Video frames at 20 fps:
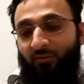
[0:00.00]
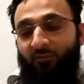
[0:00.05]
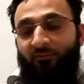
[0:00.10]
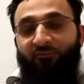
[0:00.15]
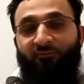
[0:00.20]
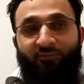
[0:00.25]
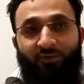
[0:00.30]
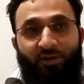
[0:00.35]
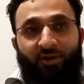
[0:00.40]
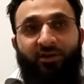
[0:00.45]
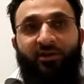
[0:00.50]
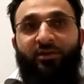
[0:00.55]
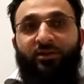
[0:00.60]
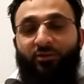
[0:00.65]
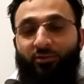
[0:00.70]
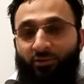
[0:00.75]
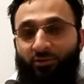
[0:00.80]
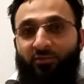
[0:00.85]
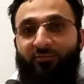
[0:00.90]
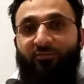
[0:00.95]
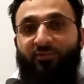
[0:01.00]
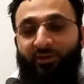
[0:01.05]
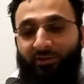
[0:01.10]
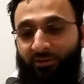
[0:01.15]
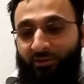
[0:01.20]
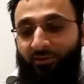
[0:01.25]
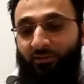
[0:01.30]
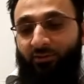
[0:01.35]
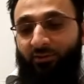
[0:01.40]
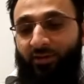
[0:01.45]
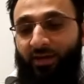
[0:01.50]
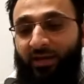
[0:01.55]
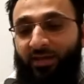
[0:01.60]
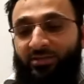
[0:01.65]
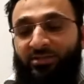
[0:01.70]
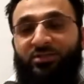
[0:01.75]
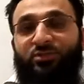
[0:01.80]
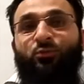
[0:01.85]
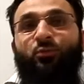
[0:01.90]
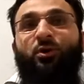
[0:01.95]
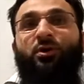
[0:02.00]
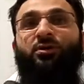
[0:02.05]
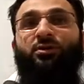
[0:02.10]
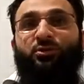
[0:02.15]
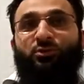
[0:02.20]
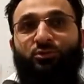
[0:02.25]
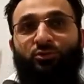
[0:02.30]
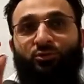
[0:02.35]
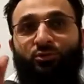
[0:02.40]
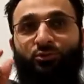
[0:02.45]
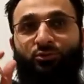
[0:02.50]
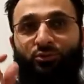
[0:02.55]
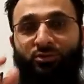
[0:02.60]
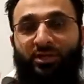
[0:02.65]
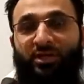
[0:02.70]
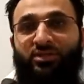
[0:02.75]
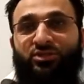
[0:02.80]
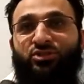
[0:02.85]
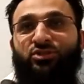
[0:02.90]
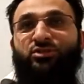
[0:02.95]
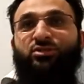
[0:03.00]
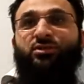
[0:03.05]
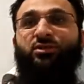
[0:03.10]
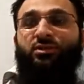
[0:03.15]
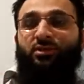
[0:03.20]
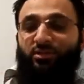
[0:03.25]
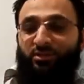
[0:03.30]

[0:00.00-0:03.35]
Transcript: Very good, very good. I just wanted to touch